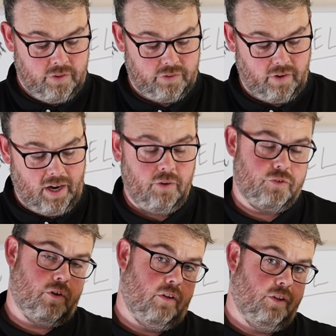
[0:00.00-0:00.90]
So I'll
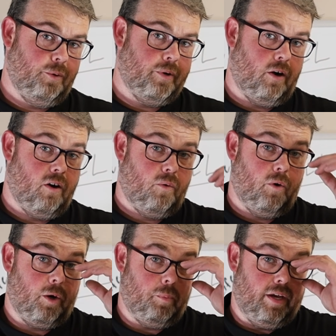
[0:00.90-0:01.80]
draw a little bit of
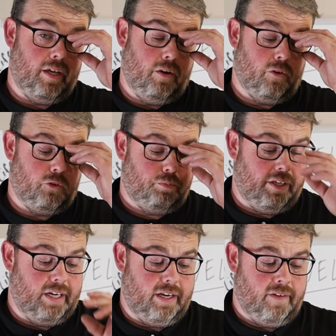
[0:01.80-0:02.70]
artwork back here
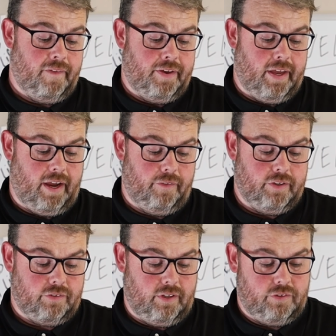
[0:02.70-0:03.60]
explaining how
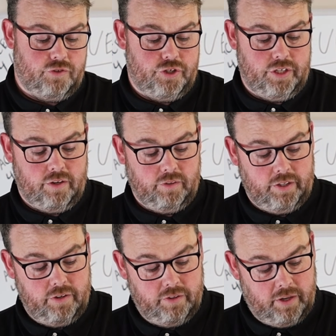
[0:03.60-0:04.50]
these things
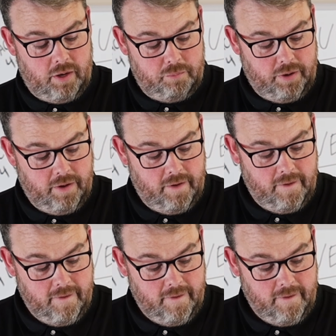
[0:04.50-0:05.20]
generally hook up.